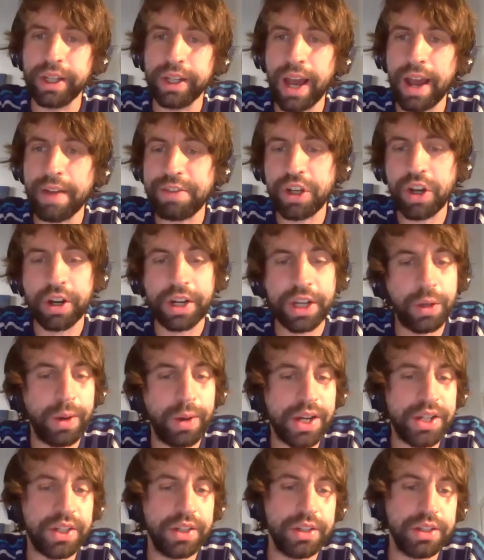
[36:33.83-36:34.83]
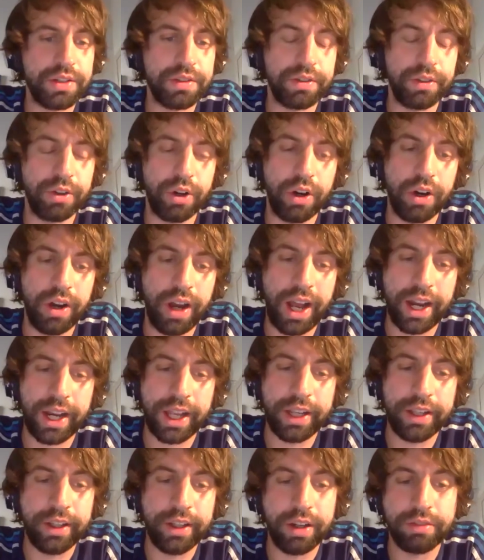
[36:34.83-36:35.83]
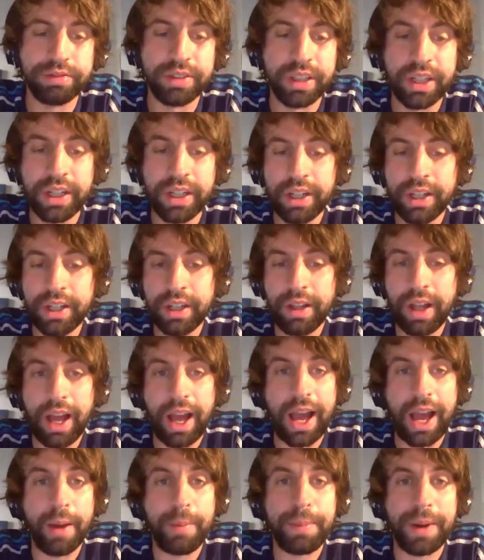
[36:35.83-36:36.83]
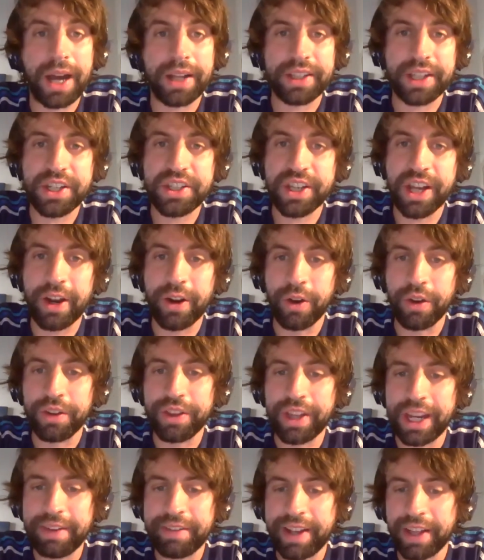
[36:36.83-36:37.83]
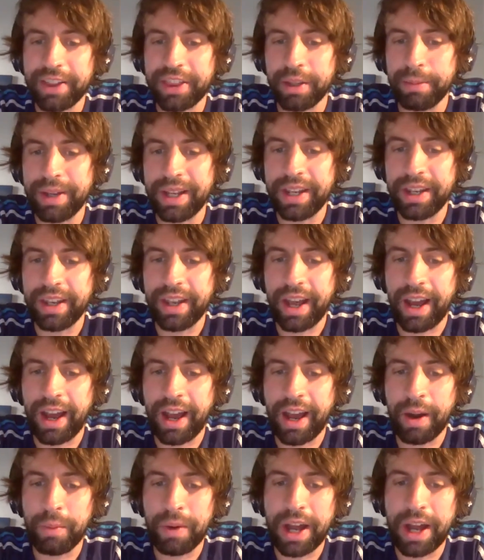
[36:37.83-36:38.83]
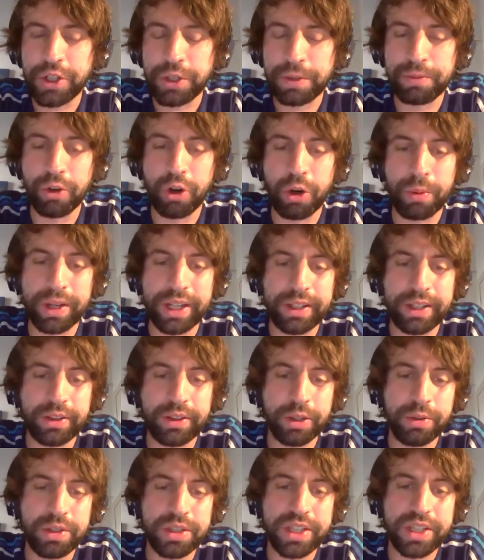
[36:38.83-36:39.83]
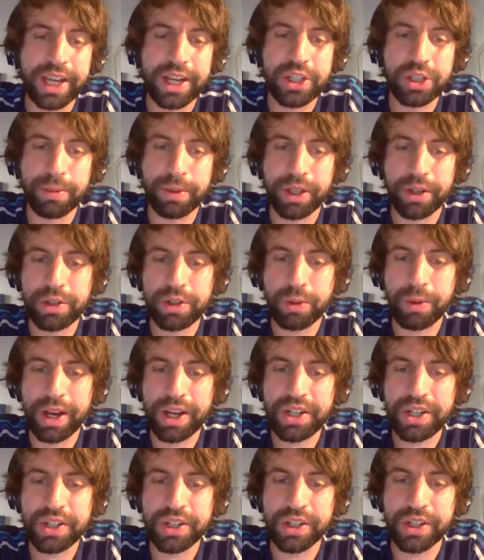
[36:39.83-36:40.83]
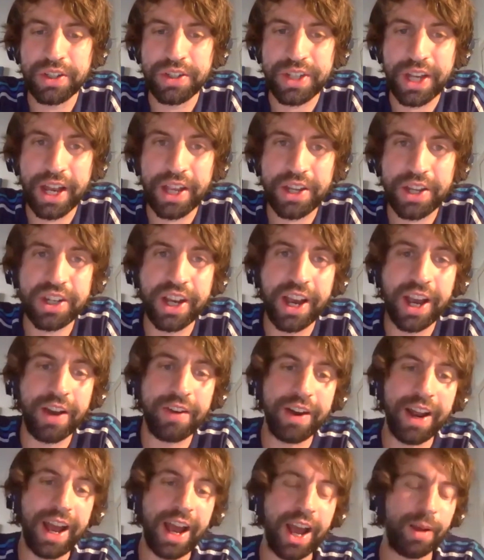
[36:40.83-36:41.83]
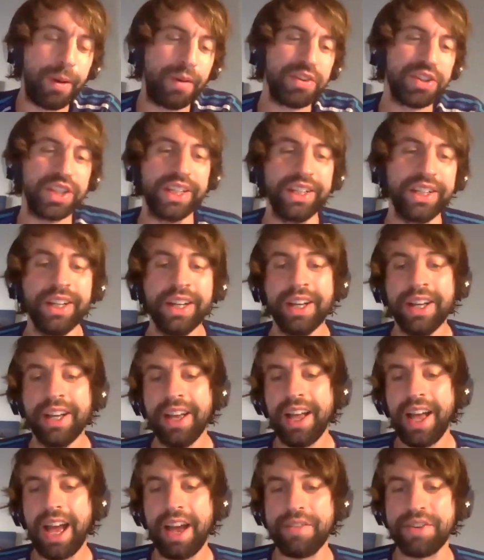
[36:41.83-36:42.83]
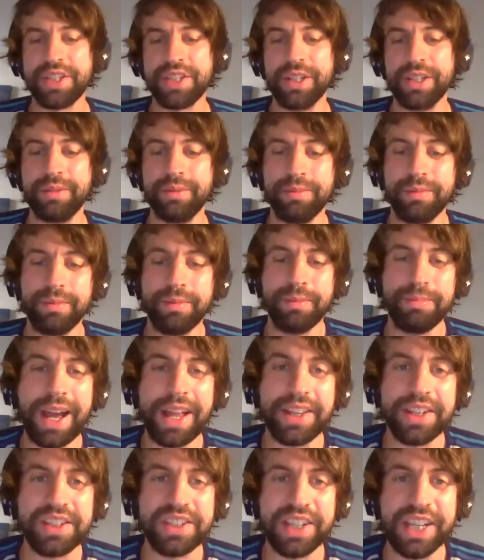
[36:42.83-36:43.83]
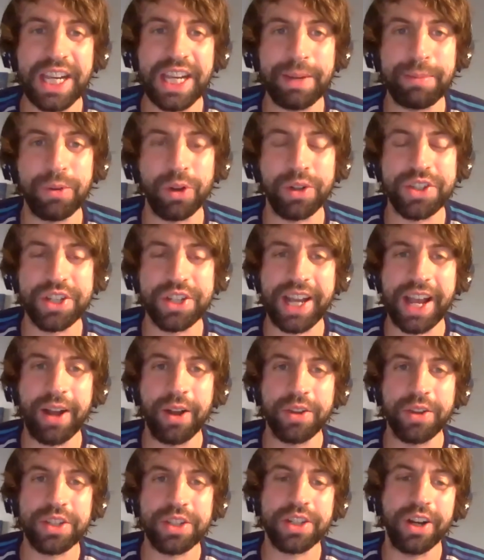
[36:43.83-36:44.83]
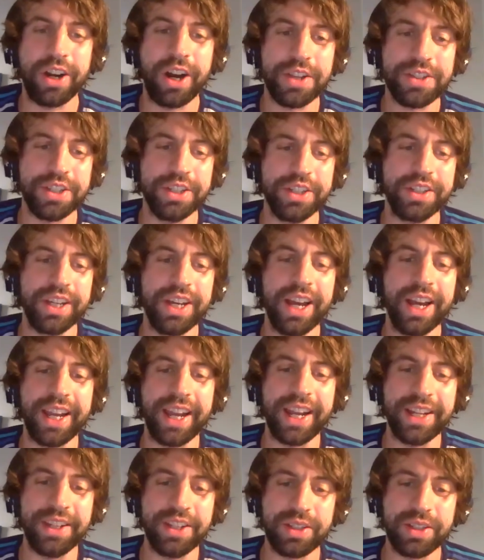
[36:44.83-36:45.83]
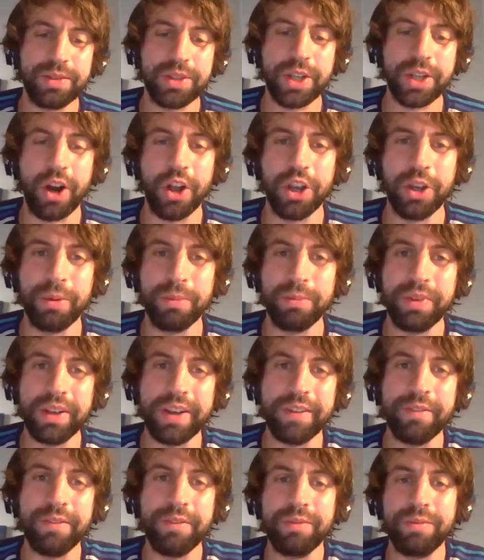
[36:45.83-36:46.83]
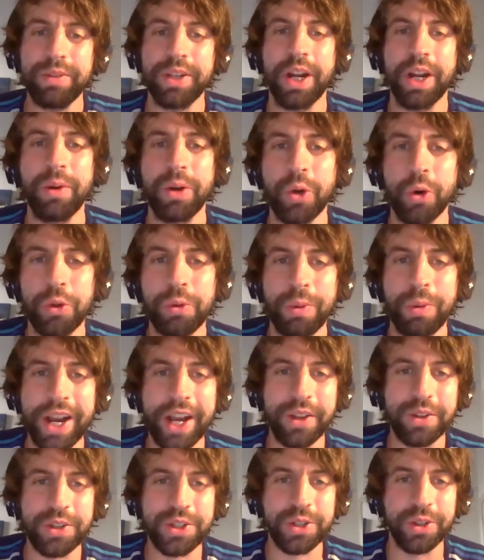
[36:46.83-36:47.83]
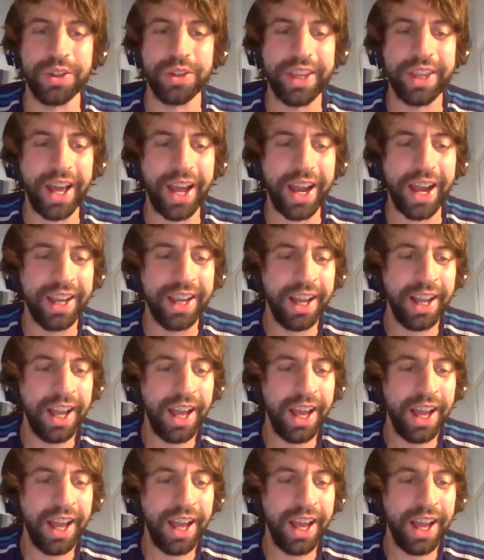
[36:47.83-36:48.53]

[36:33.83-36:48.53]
Have you got any questions for any of Paddy, Sarah, or Dave? Get them in now. Just before we do take some of those questions, Sarah, obviously Everton men's team looking to get started against Tottenham in a good way on Sunday.